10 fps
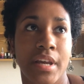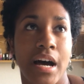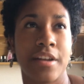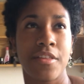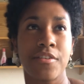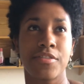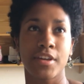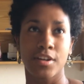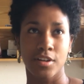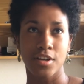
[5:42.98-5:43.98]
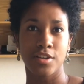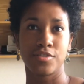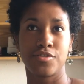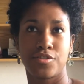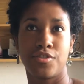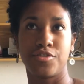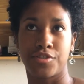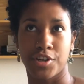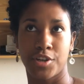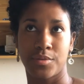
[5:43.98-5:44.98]
another thing to
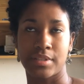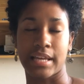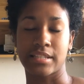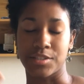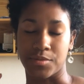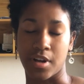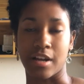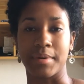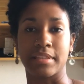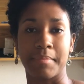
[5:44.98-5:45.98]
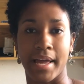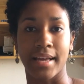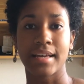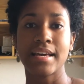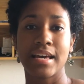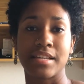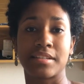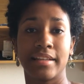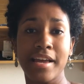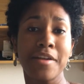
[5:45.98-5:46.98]
do, like since we're talking about the bank, is
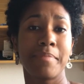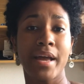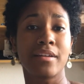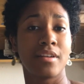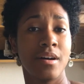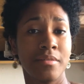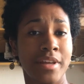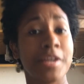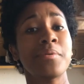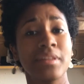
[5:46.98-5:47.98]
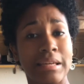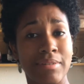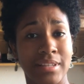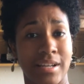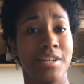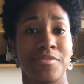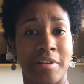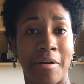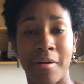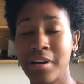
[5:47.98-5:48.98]
to let your bank know that you are leaving the
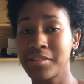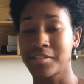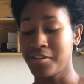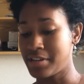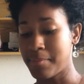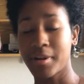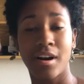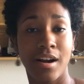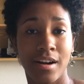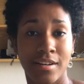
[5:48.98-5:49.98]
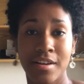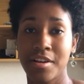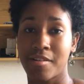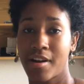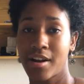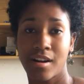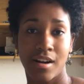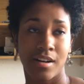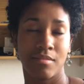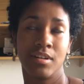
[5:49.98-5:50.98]
country, or else your debit card, credit
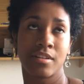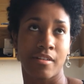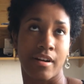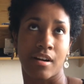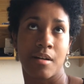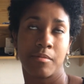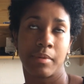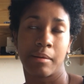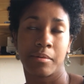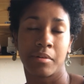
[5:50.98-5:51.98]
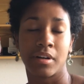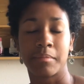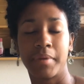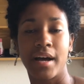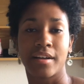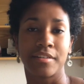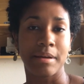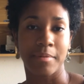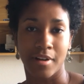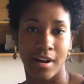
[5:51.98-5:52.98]
card, well, credit card would probably work, but your
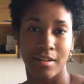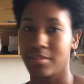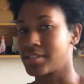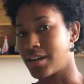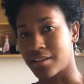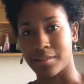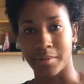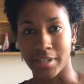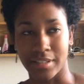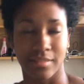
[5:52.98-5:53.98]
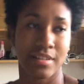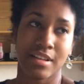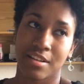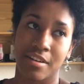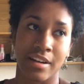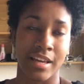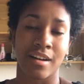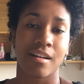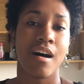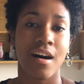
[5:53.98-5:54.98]
debit card was not gonna work. You're gonna get
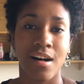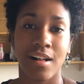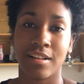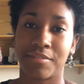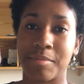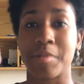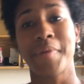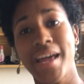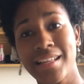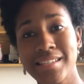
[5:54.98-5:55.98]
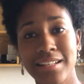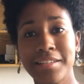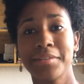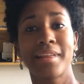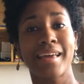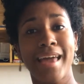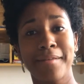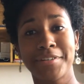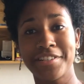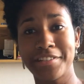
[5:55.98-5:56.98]
a call from your bank telling you like,
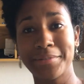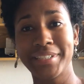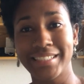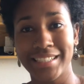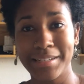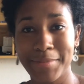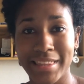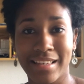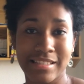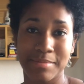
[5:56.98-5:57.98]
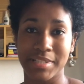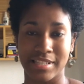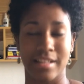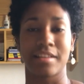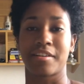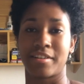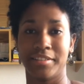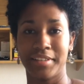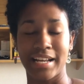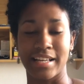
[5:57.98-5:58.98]
hey, what you doing? We think someone's stealing
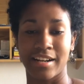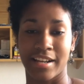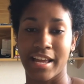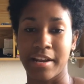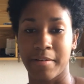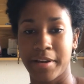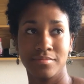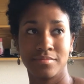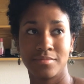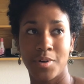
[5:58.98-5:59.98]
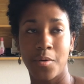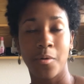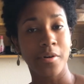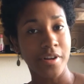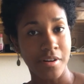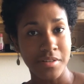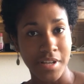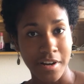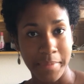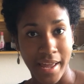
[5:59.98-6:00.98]
your identity. Anyway, order euros
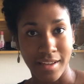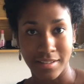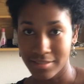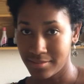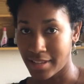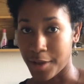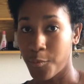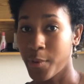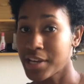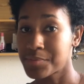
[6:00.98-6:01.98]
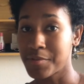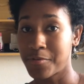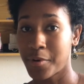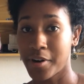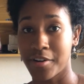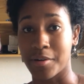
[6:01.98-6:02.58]
at your bank like weeks before your